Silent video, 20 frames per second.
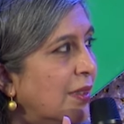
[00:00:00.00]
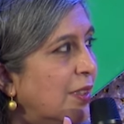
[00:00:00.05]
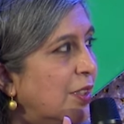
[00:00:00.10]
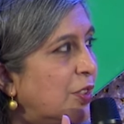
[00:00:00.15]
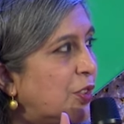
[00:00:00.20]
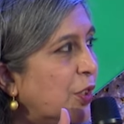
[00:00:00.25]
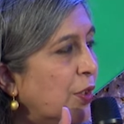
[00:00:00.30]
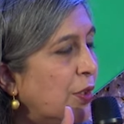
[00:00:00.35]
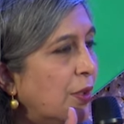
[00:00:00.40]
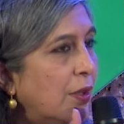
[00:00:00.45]
So
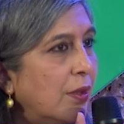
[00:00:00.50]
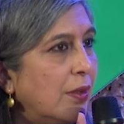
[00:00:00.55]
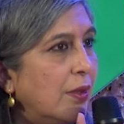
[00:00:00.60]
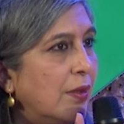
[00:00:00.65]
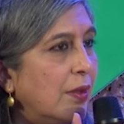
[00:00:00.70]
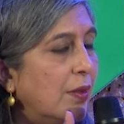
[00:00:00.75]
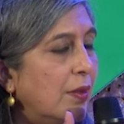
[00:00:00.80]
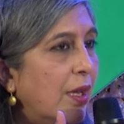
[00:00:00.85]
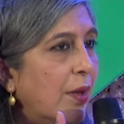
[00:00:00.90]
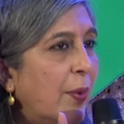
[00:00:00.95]

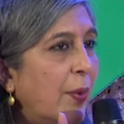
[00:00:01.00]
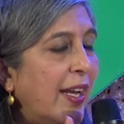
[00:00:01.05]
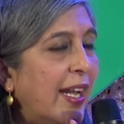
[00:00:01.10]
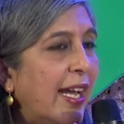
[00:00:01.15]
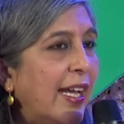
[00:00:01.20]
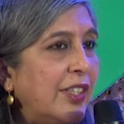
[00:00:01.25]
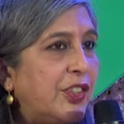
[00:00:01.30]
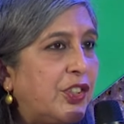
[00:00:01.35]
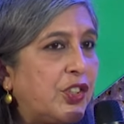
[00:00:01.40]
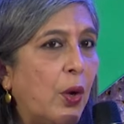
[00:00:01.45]
when I
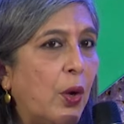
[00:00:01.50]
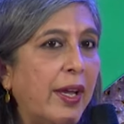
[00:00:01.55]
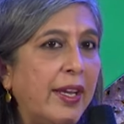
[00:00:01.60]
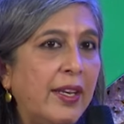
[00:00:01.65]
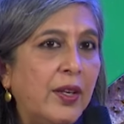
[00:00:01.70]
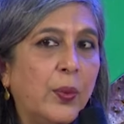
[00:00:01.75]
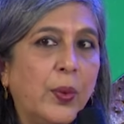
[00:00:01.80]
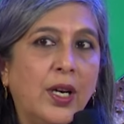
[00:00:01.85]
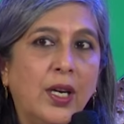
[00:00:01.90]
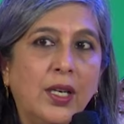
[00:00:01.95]
joined
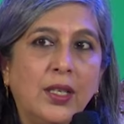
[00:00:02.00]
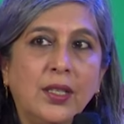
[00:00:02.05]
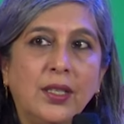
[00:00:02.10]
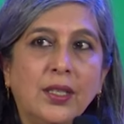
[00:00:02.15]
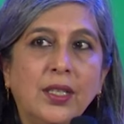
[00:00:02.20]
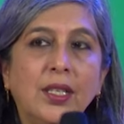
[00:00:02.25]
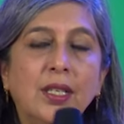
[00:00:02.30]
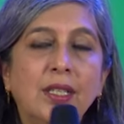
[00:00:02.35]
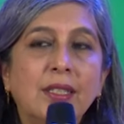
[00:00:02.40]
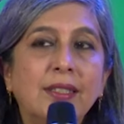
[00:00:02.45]
work,
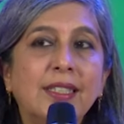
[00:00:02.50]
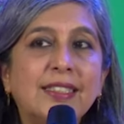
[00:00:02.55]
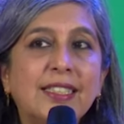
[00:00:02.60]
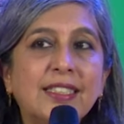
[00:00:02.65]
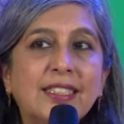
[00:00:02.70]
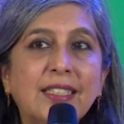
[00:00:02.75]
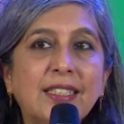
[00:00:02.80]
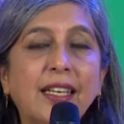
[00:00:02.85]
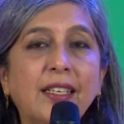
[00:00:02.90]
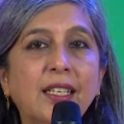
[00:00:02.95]
this is
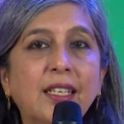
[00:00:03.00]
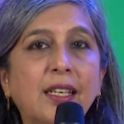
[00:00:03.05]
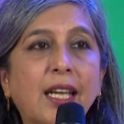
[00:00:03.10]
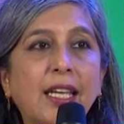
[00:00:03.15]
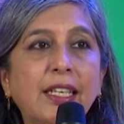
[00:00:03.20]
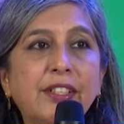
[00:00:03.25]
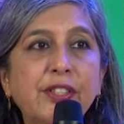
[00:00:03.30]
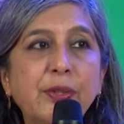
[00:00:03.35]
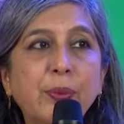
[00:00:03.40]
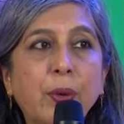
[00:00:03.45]

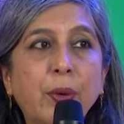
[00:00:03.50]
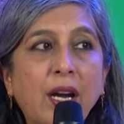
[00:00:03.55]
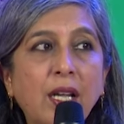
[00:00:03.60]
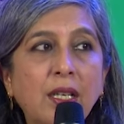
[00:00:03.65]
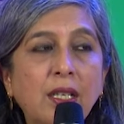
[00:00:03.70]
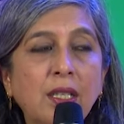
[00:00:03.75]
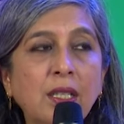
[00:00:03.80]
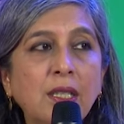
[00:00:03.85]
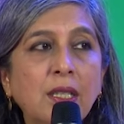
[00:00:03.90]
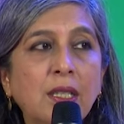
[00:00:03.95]
1991,